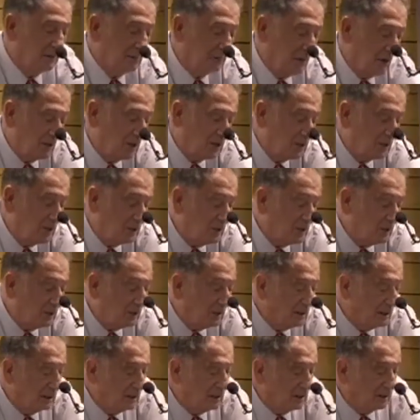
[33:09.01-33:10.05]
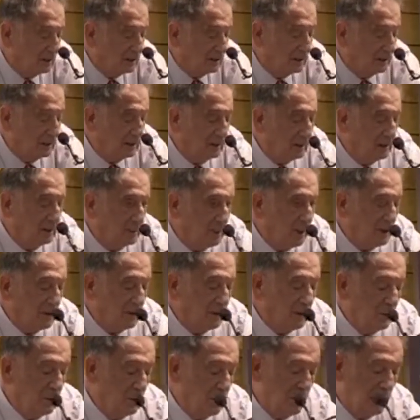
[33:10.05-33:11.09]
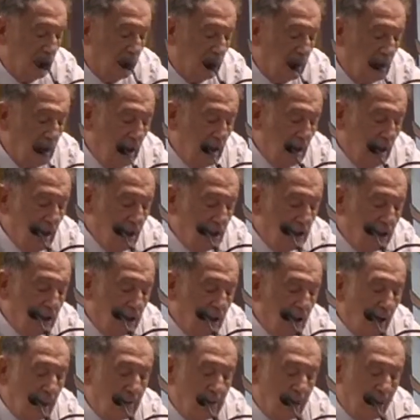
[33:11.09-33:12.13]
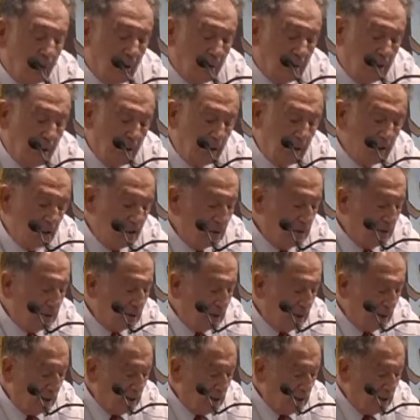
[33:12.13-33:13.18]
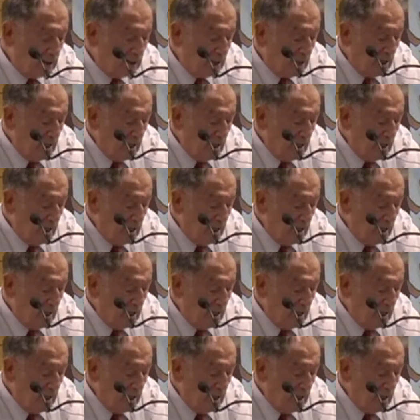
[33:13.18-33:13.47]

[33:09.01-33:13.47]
mosques in, in, in, the Muslim world, Sheikh Abdurrahman al Sudais,